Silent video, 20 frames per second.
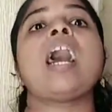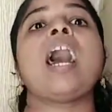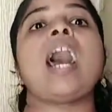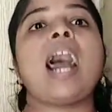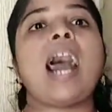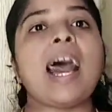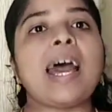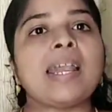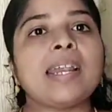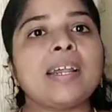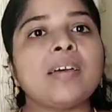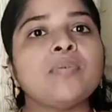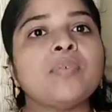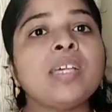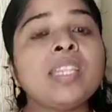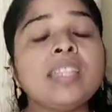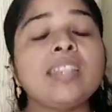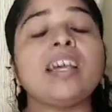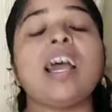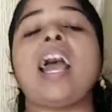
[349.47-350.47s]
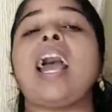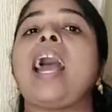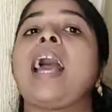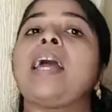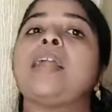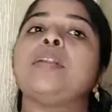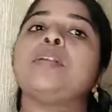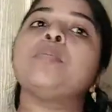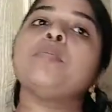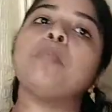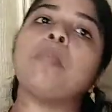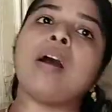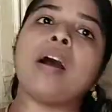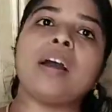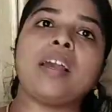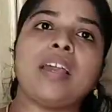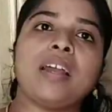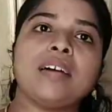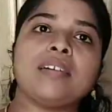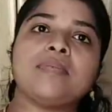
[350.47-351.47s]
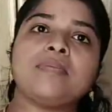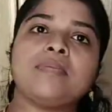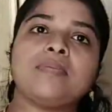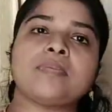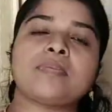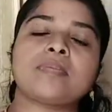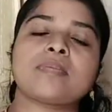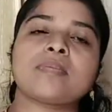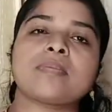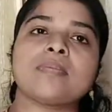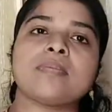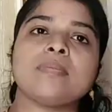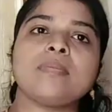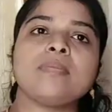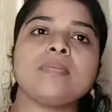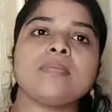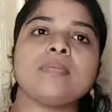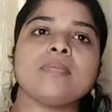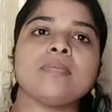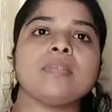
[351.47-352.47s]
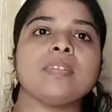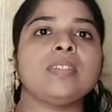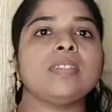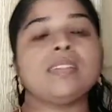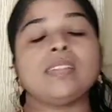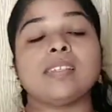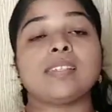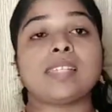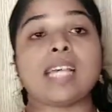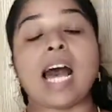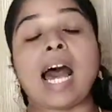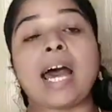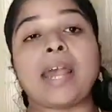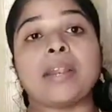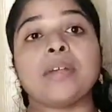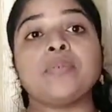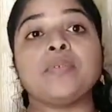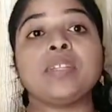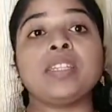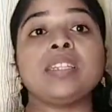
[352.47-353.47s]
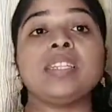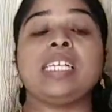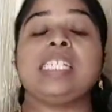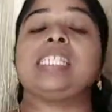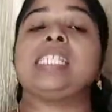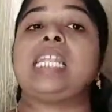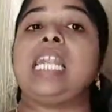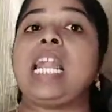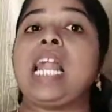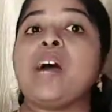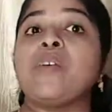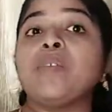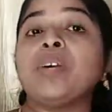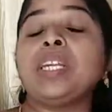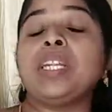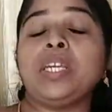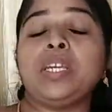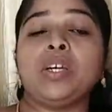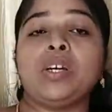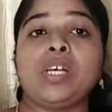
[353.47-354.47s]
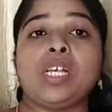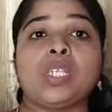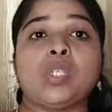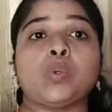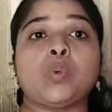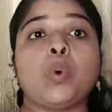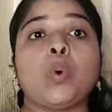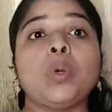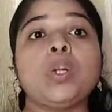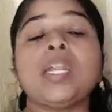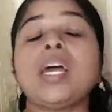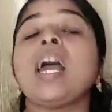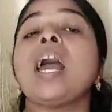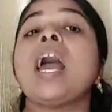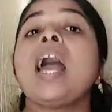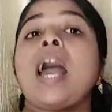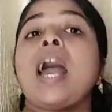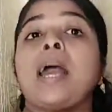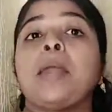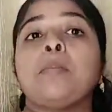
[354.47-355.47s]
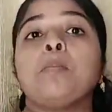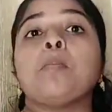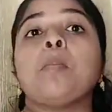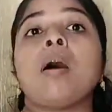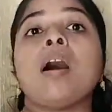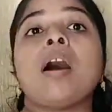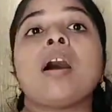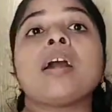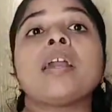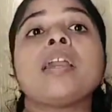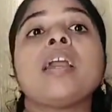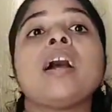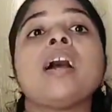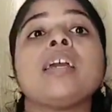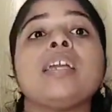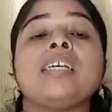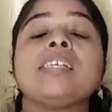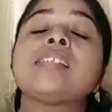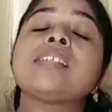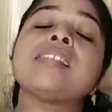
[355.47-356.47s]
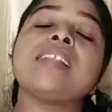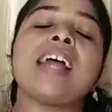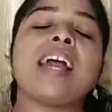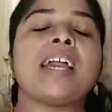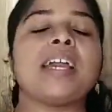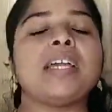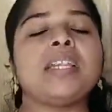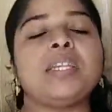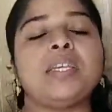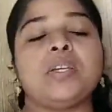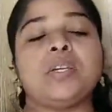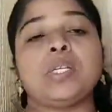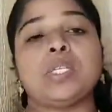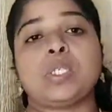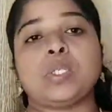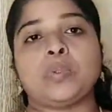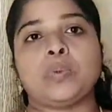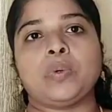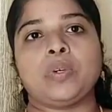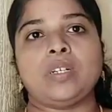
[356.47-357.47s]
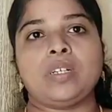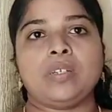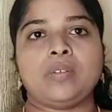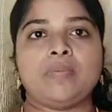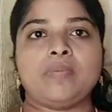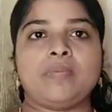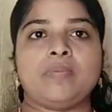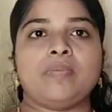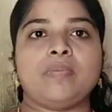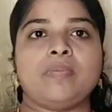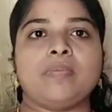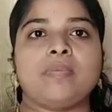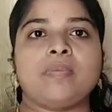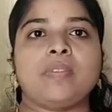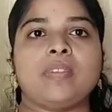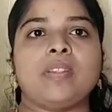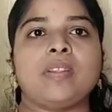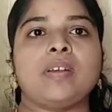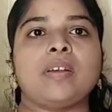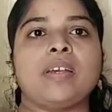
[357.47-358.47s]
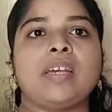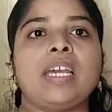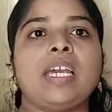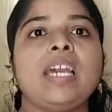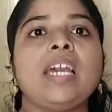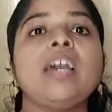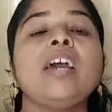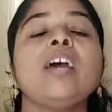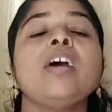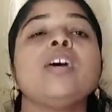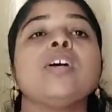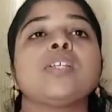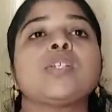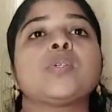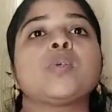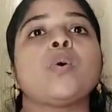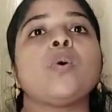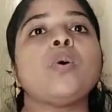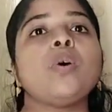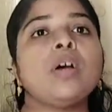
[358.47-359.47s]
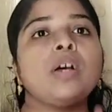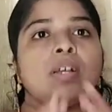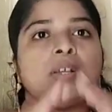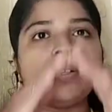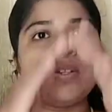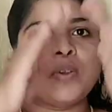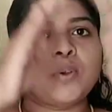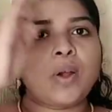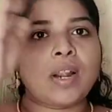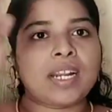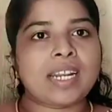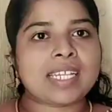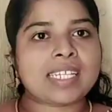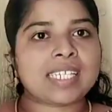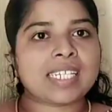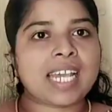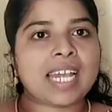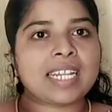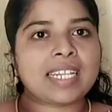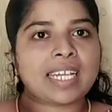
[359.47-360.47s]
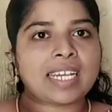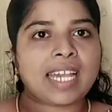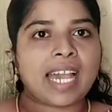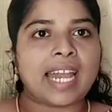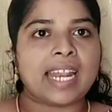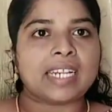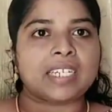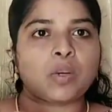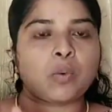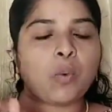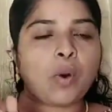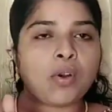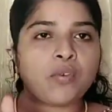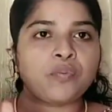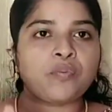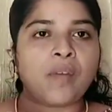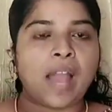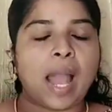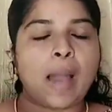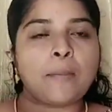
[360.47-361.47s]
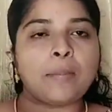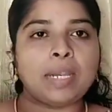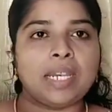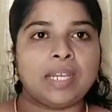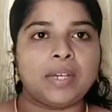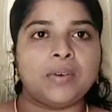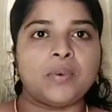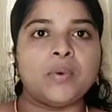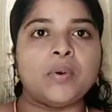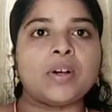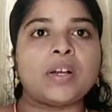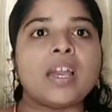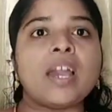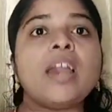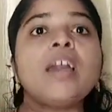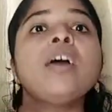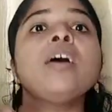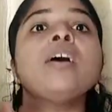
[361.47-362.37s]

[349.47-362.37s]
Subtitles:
Aravind and Maya. This Aravind is 11 years old and Maya is 9 years old. Okay, so you understand the character, one family. Okay,